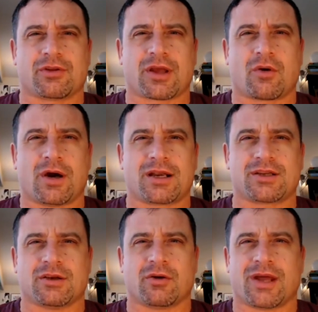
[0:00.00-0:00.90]
Like, why did you
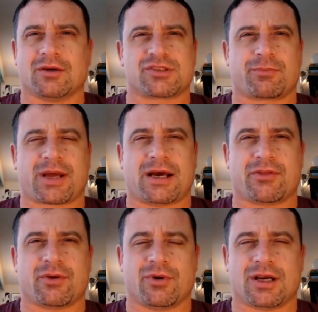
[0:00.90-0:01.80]
know that was a path
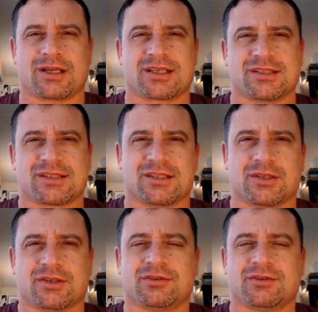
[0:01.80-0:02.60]
you wanted to continue?